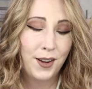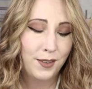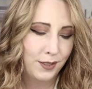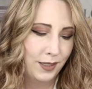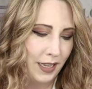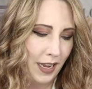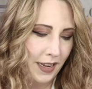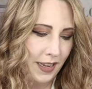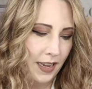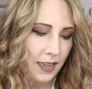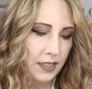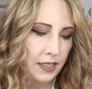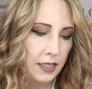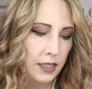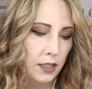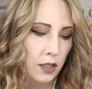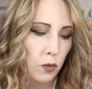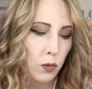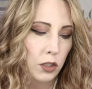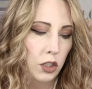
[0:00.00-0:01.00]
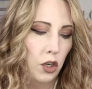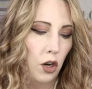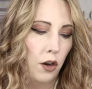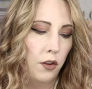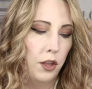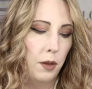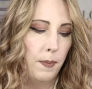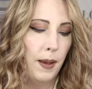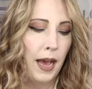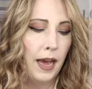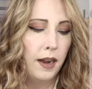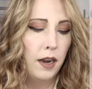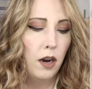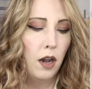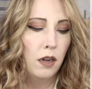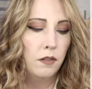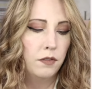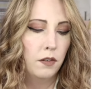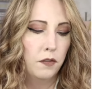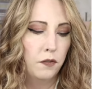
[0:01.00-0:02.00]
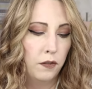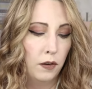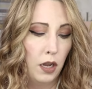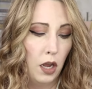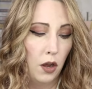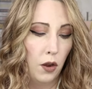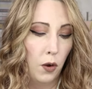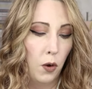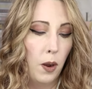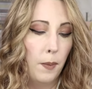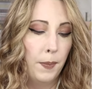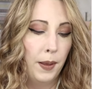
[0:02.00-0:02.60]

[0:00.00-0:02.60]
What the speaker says: of leggings here, which are the Patitoff Flow